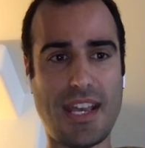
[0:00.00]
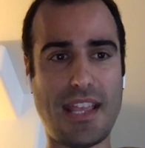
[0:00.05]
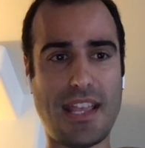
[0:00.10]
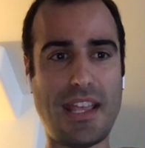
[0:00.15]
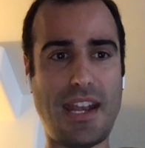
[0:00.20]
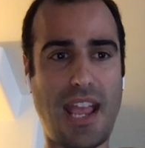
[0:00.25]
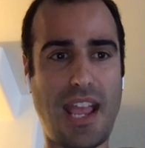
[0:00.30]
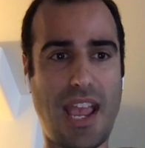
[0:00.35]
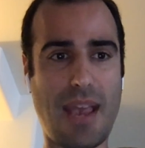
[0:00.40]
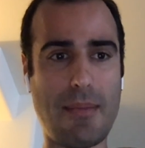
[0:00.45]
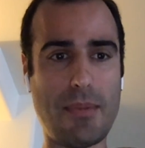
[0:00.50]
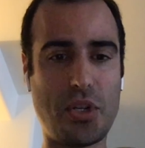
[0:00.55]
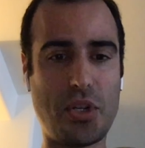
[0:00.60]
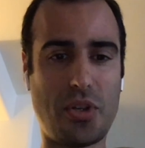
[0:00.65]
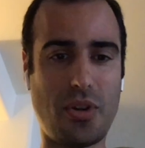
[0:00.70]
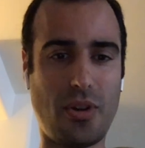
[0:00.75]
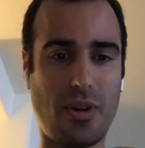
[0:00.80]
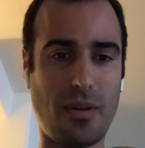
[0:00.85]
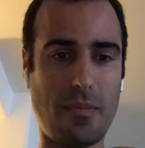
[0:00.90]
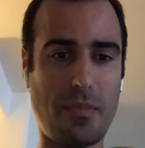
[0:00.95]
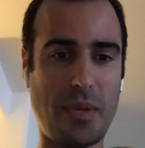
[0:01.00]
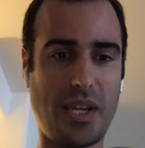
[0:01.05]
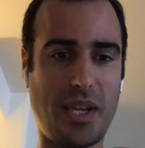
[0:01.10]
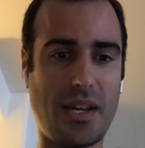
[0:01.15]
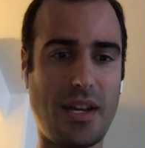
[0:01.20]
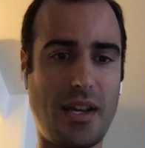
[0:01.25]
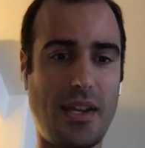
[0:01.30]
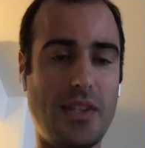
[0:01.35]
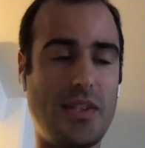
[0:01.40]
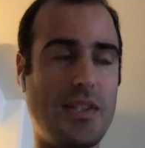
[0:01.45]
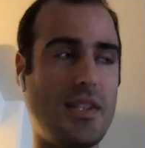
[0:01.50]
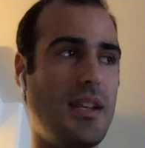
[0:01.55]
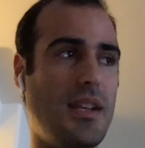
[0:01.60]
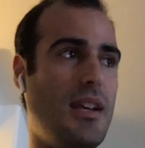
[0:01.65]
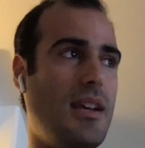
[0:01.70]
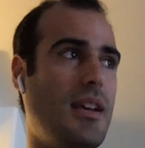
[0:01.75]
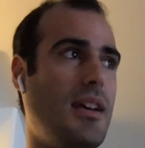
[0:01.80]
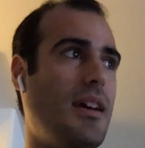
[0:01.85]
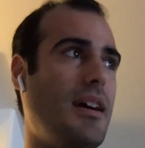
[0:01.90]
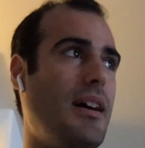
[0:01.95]
And then amateur, because
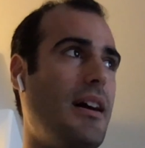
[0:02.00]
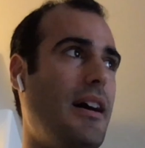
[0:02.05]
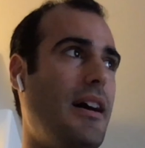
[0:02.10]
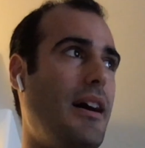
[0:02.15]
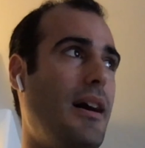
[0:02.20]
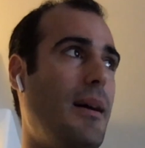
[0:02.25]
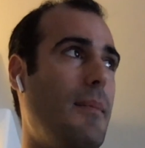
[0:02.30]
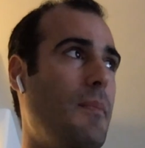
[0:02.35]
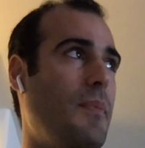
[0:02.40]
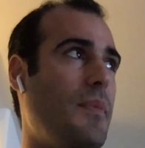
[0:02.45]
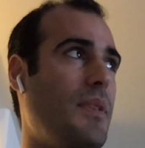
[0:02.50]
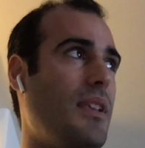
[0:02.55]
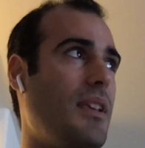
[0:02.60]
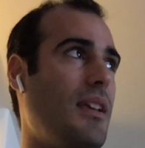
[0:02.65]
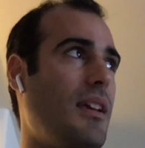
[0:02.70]
in